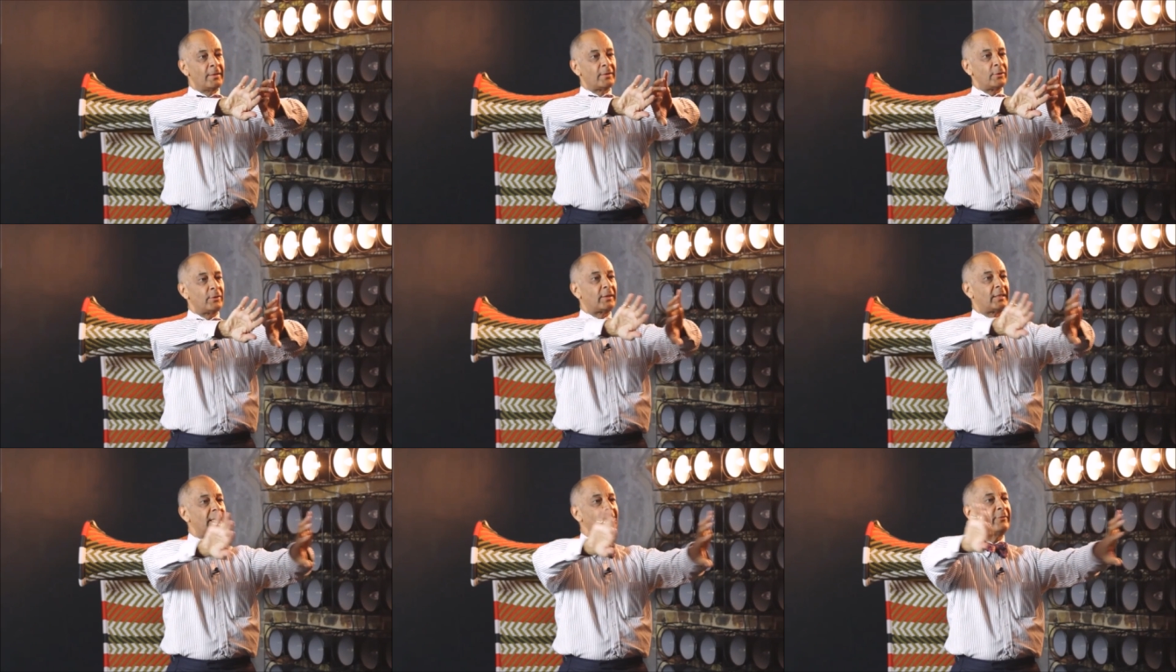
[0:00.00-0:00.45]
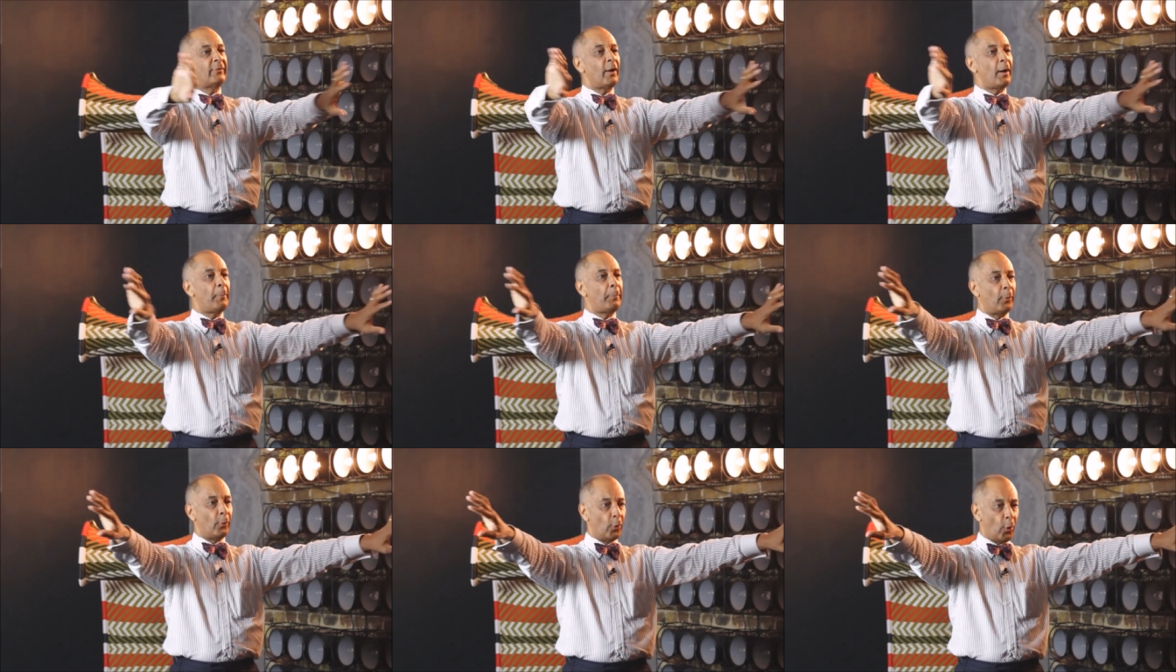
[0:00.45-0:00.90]
to give
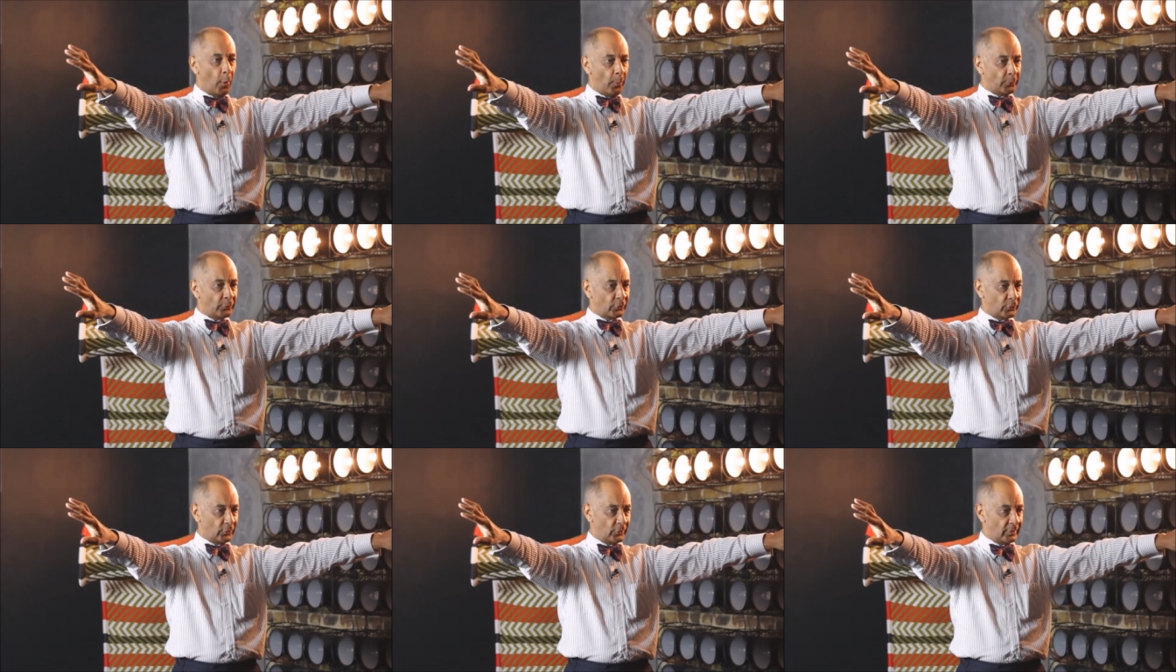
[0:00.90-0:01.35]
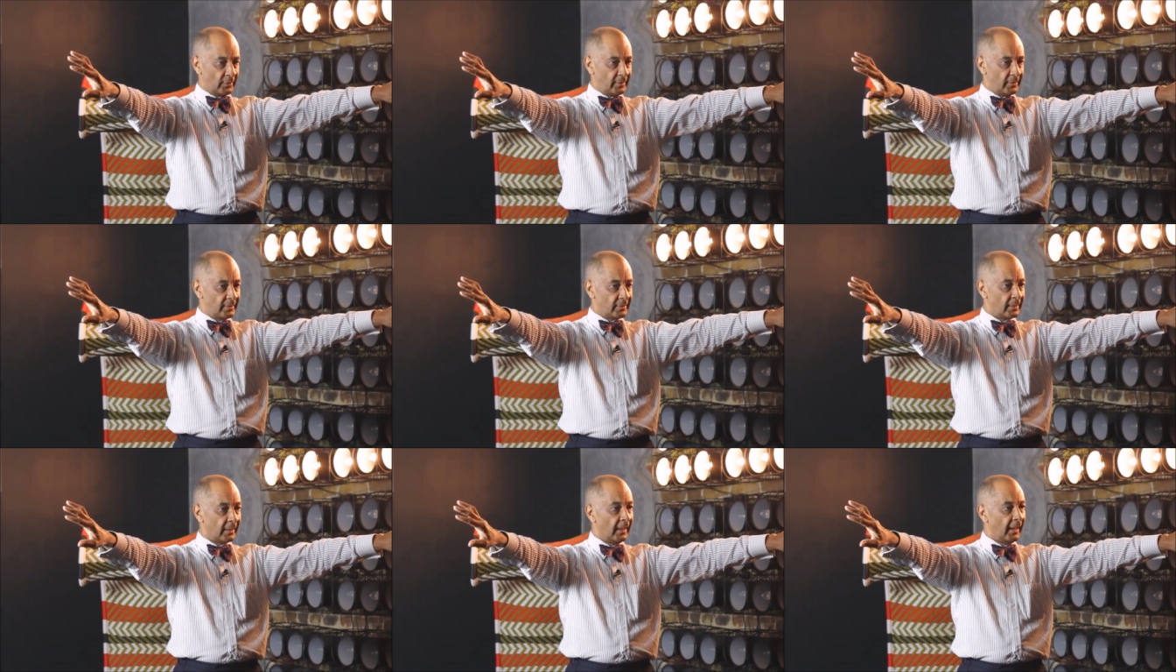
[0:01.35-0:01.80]
up on
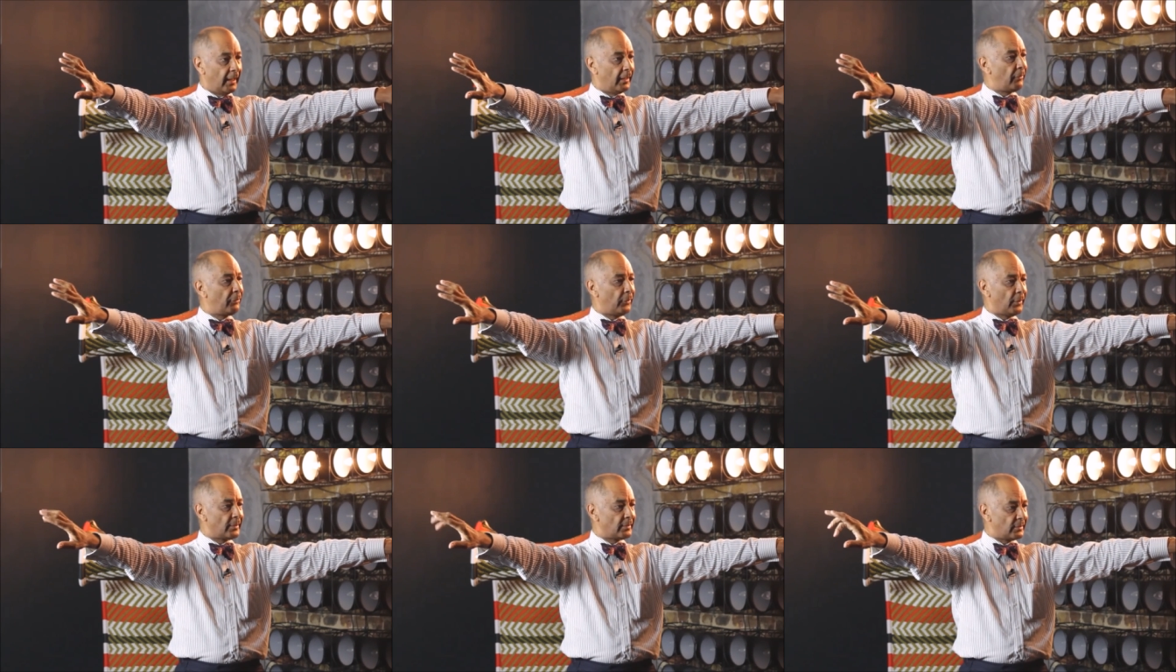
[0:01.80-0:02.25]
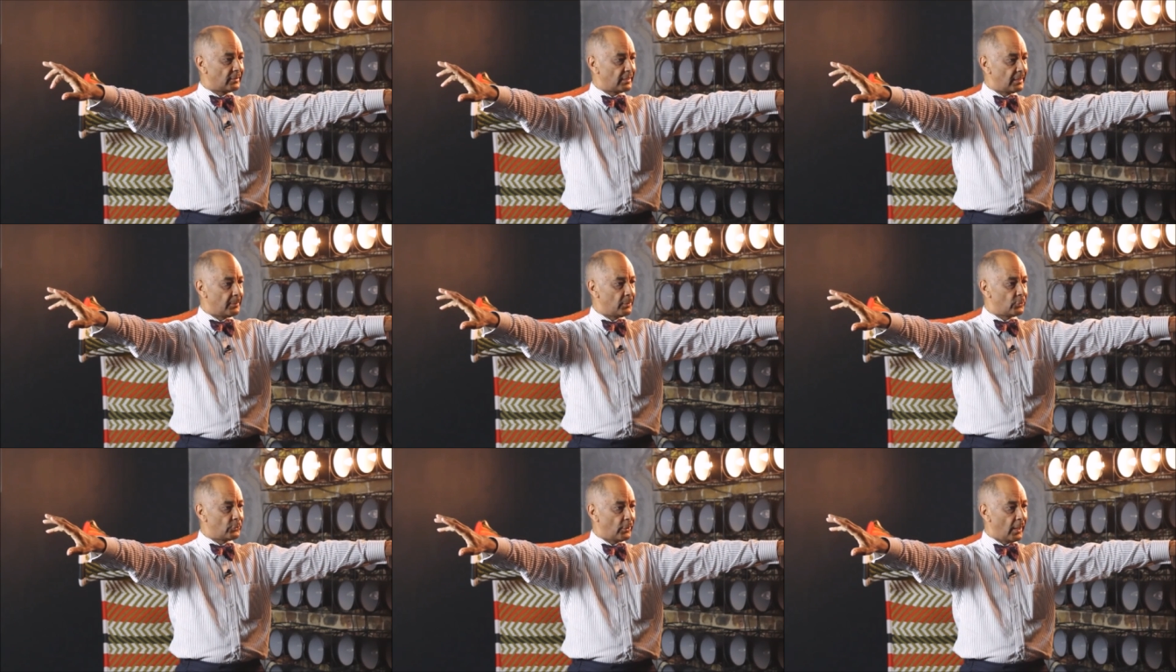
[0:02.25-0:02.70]
options and things that
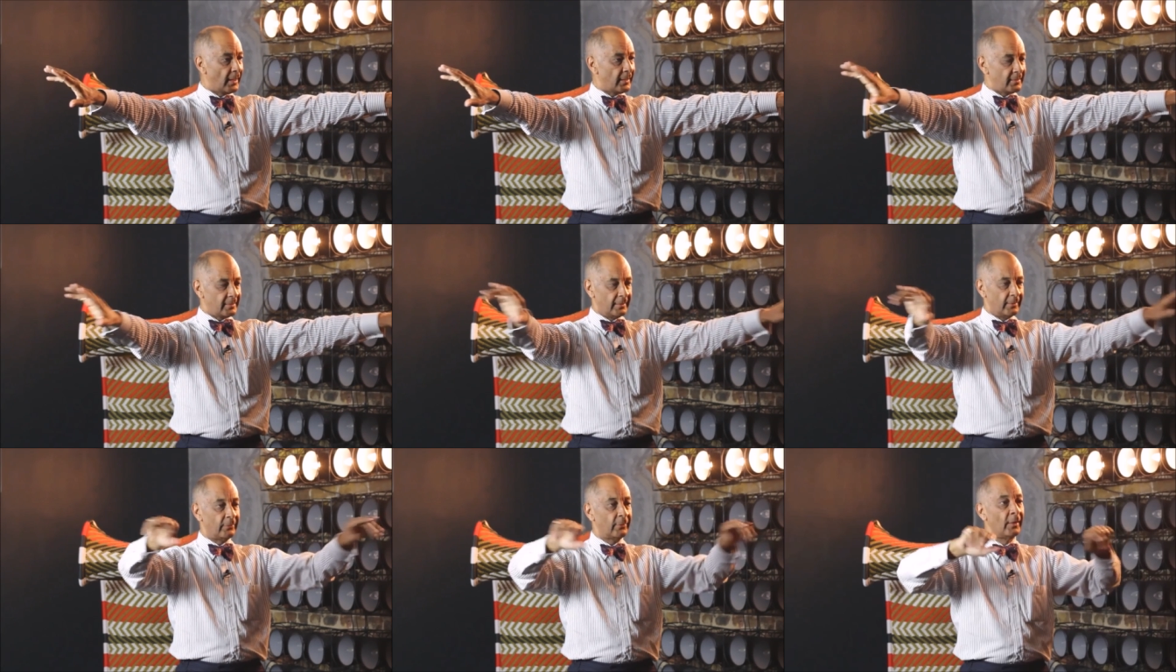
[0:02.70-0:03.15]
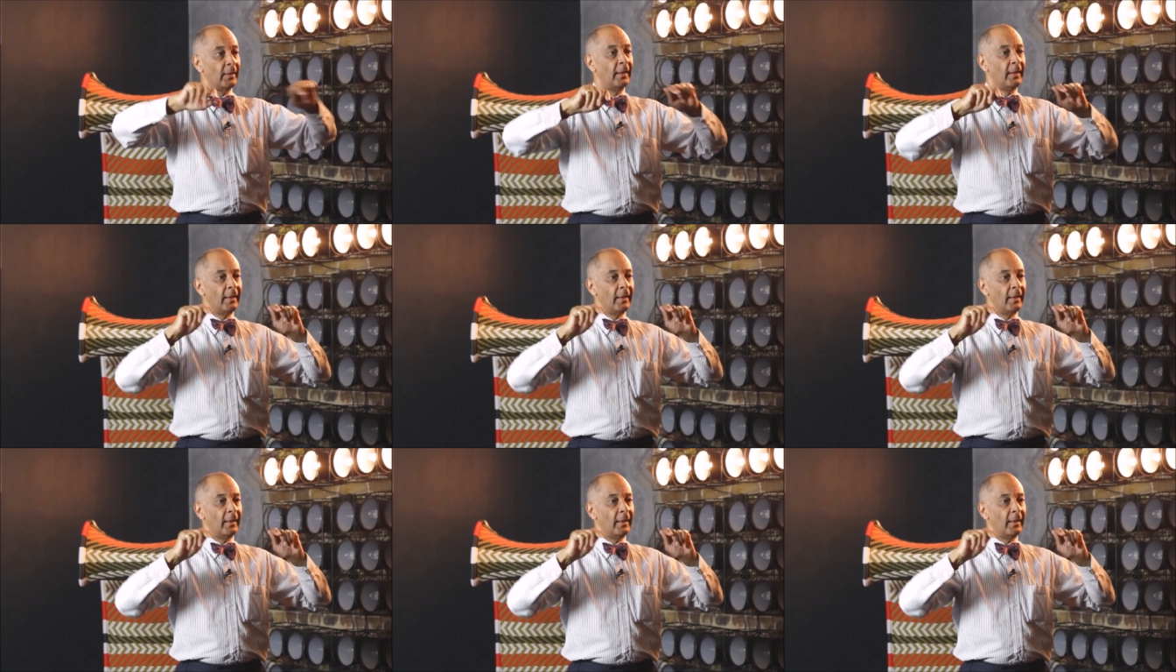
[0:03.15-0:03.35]
seem attractive,